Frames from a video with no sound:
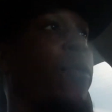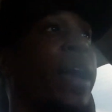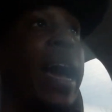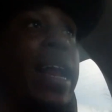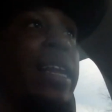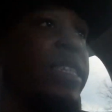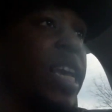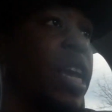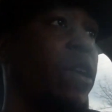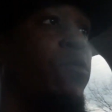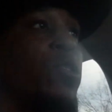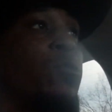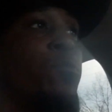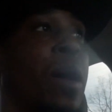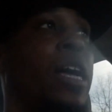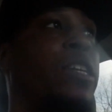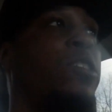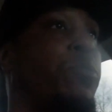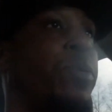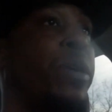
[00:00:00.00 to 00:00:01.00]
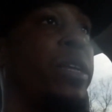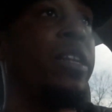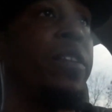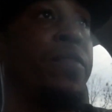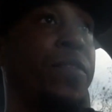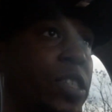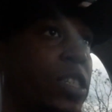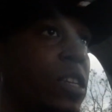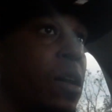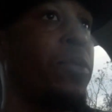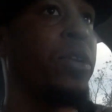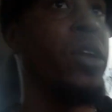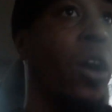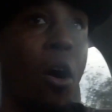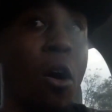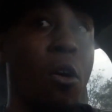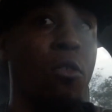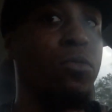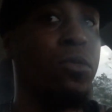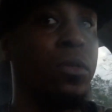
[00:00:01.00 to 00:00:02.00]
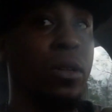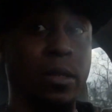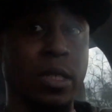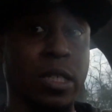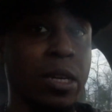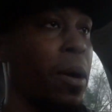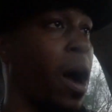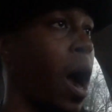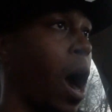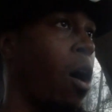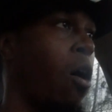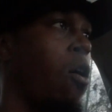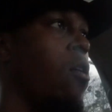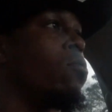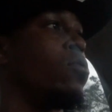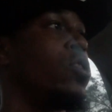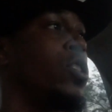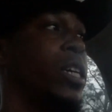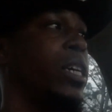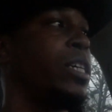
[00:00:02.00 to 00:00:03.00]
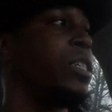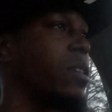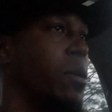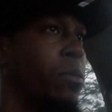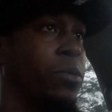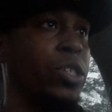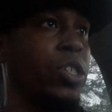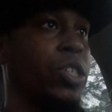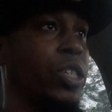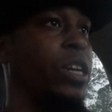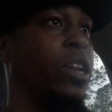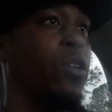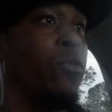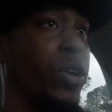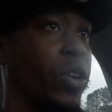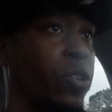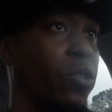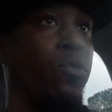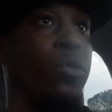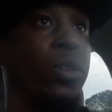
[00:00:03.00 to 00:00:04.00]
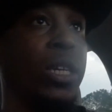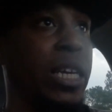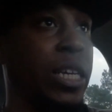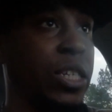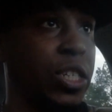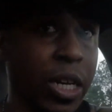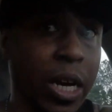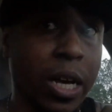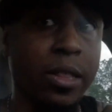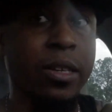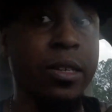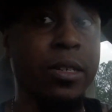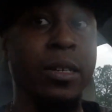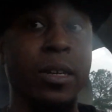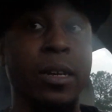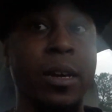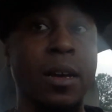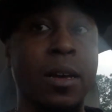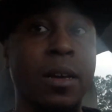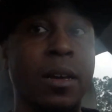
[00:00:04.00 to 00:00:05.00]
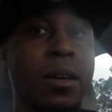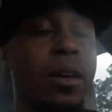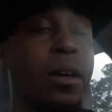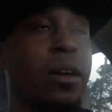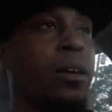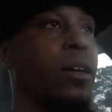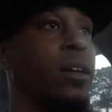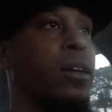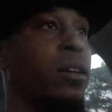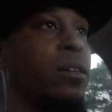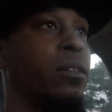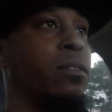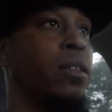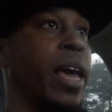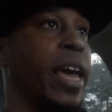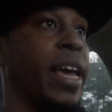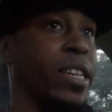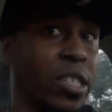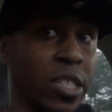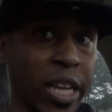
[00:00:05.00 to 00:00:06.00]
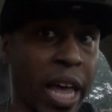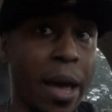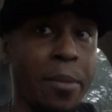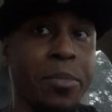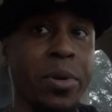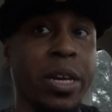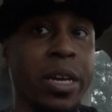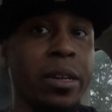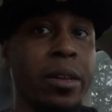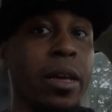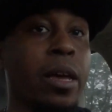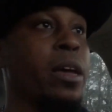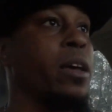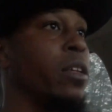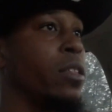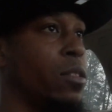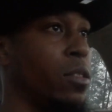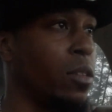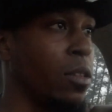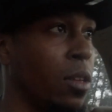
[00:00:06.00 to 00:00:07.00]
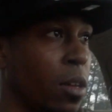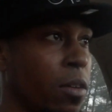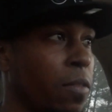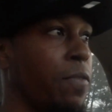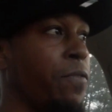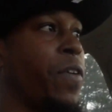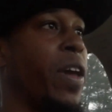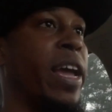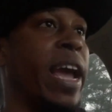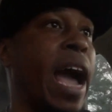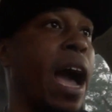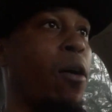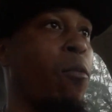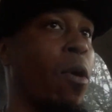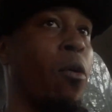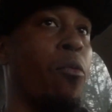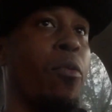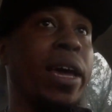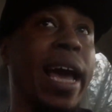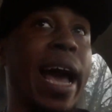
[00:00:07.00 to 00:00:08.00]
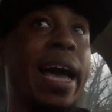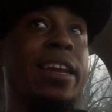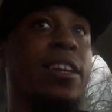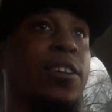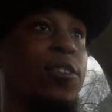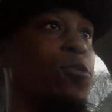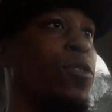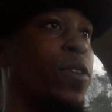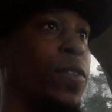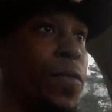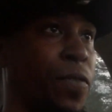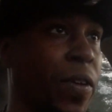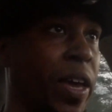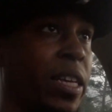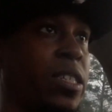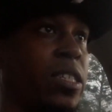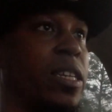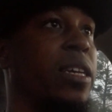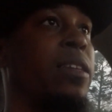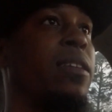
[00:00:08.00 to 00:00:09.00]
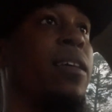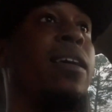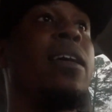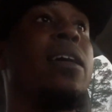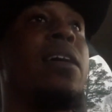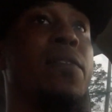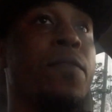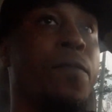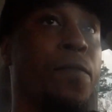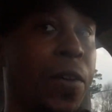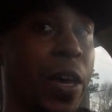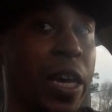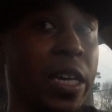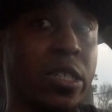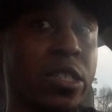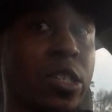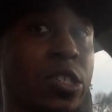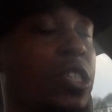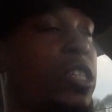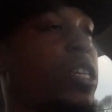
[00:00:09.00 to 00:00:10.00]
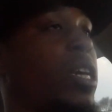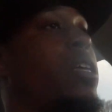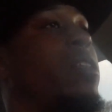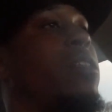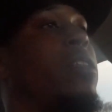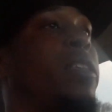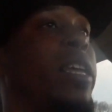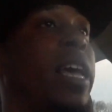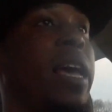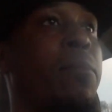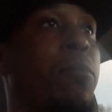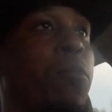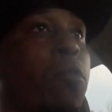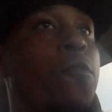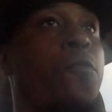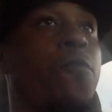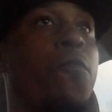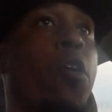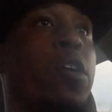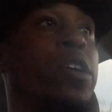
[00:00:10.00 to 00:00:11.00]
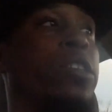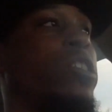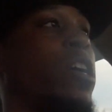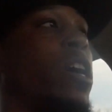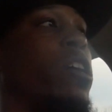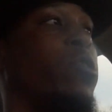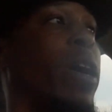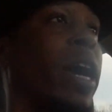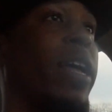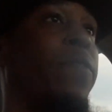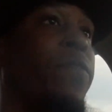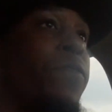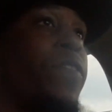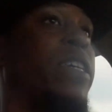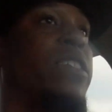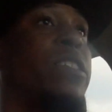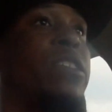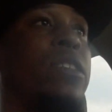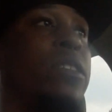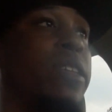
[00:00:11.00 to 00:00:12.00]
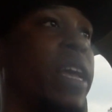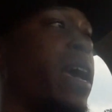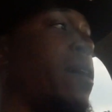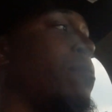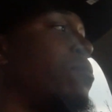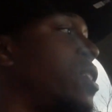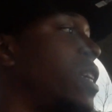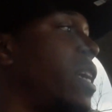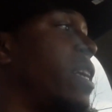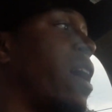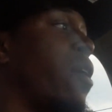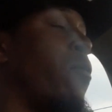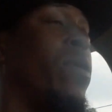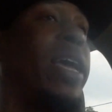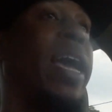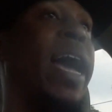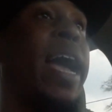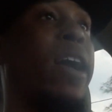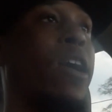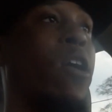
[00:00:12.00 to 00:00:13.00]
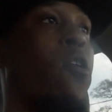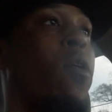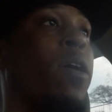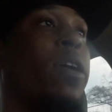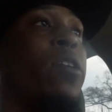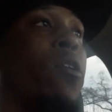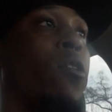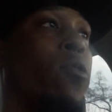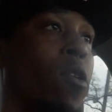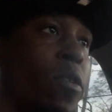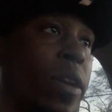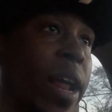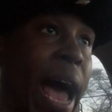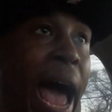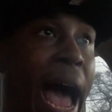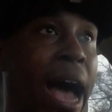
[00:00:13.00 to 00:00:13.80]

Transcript: we got to take responsibility for some of our own shit, some of the shit that we do to each other, accept it, figure out what we got to do to fix it, fix the shit, then move forward and start trying to fix the damn shit that we got going on the